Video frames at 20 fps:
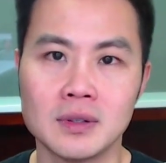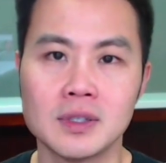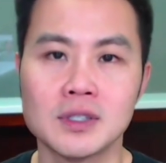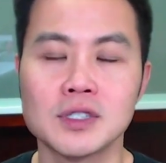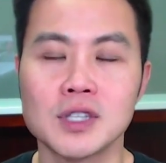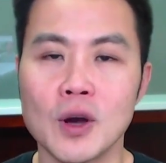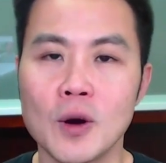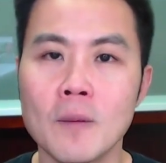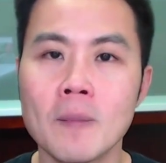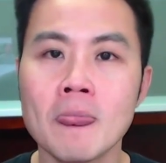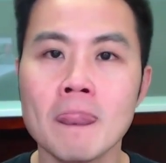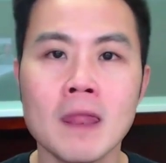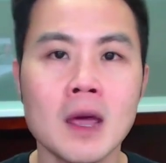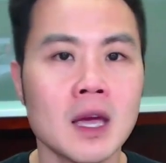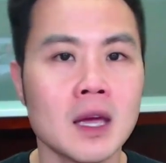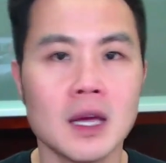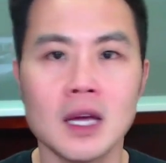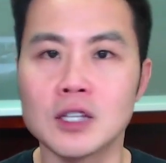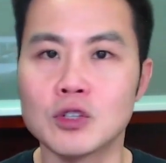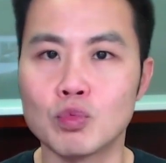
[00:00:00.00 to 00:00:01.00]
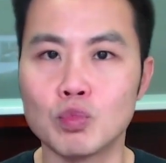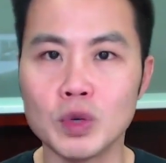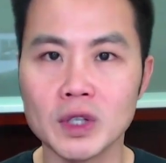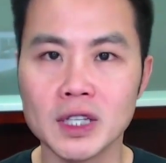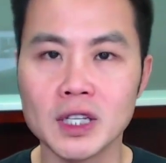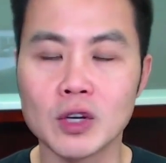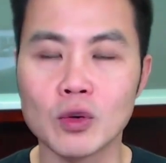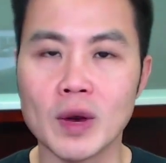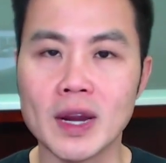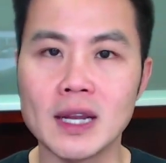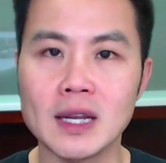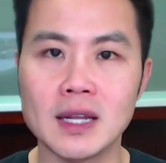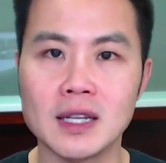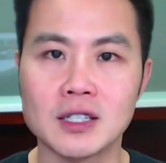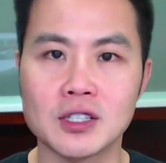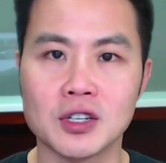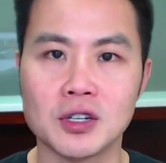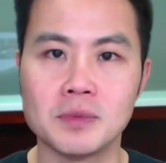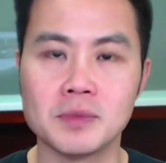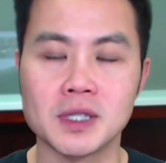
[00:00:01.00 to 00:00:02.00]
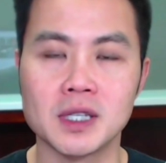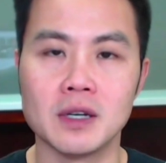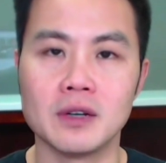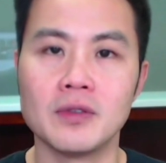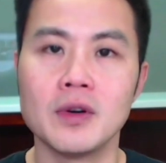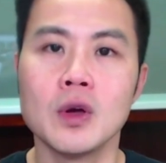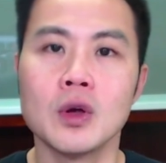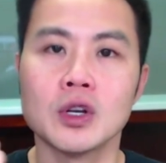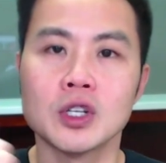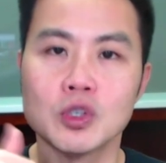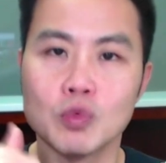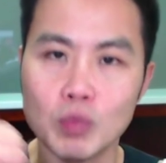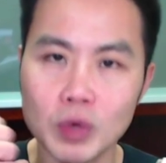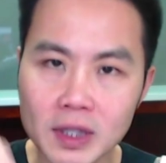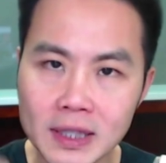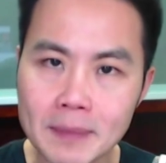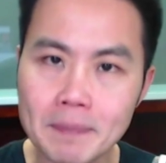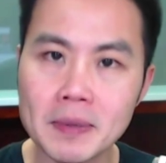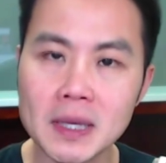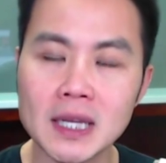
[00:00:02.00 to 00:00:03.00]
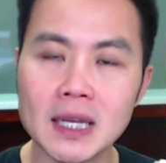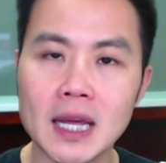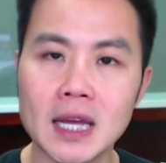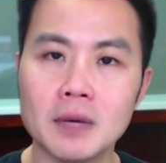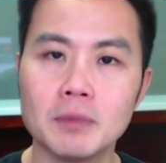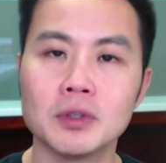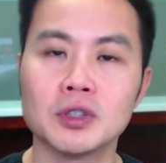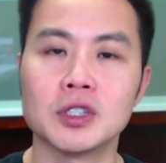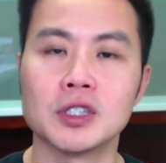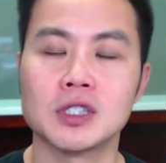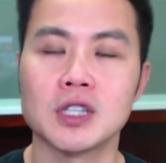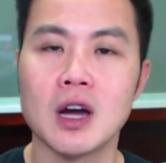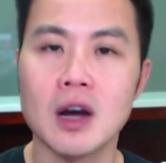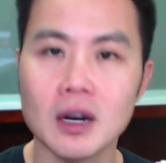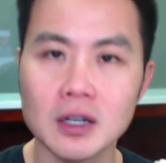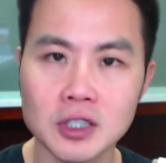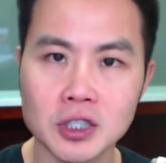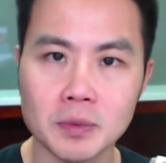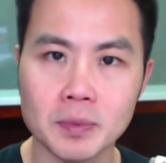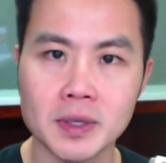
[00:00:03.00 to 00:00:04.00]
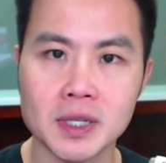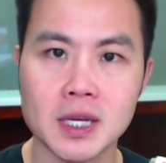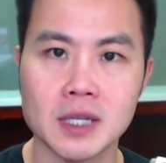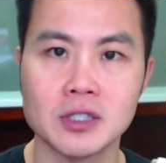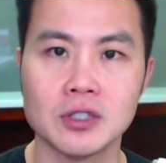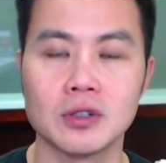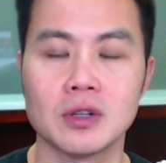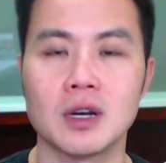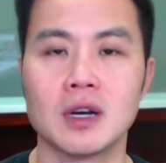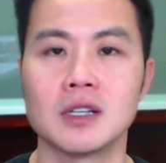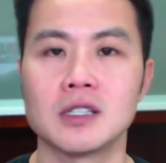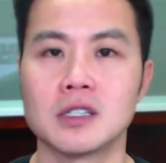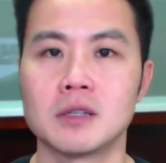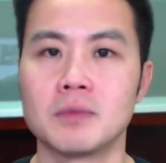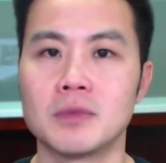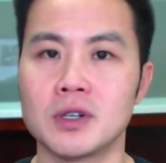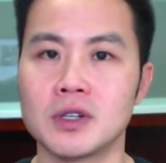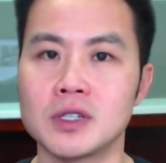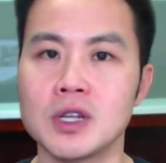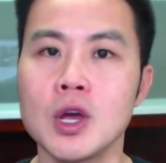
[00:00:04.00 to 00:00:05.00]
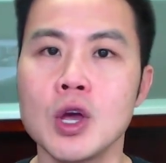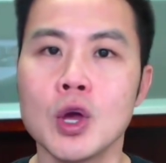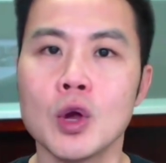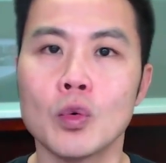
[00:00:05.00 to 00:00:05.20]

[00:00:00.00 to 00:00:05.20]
So it's really great in terms of really being able to talk to your potential customers,